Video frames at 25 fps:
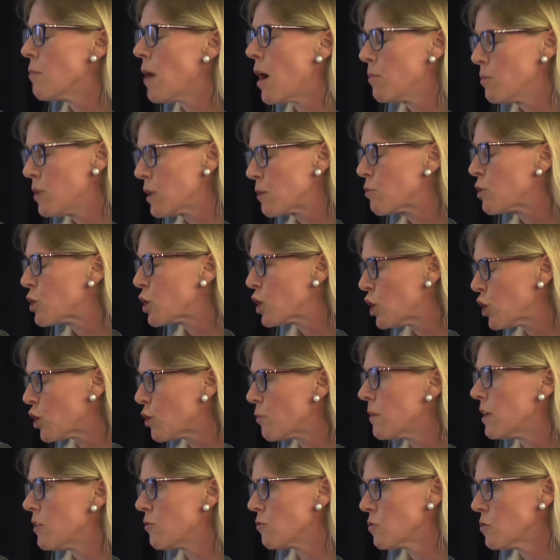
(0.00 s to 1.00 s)
and public
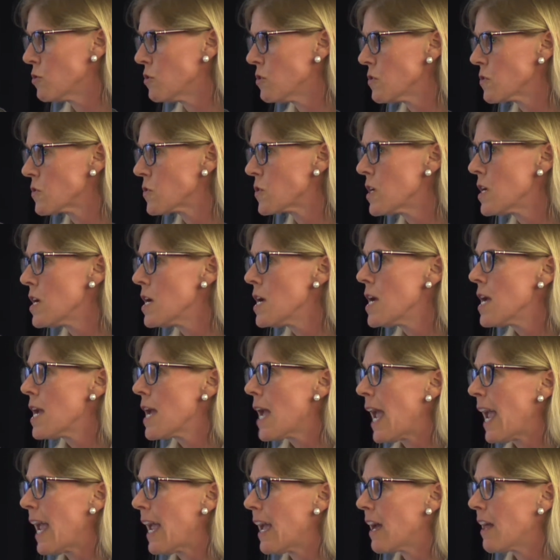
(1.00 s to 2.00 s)
procurement rules.
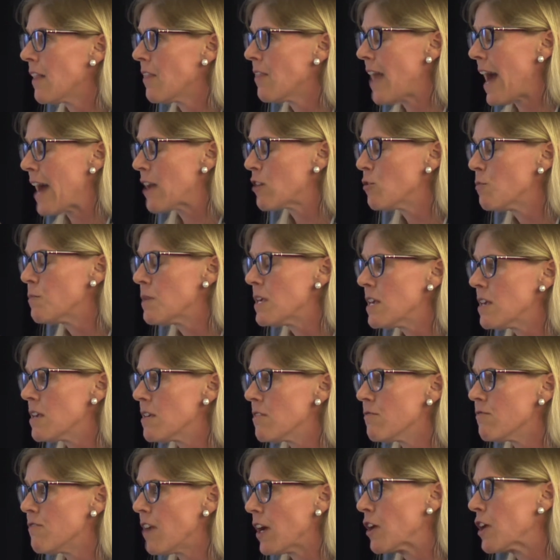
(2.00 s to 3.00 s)
And that'll
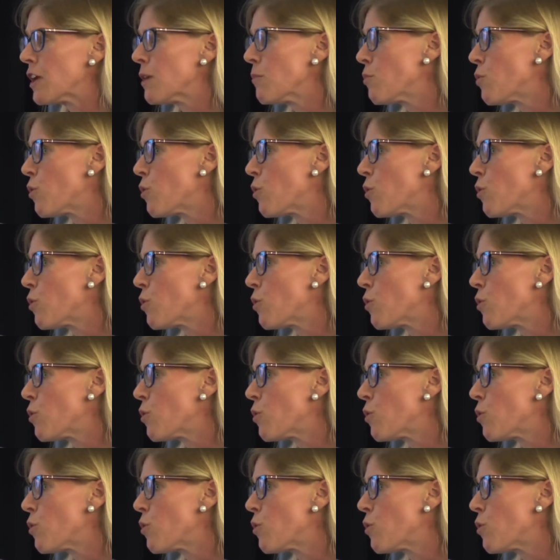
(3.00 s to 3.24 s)
be very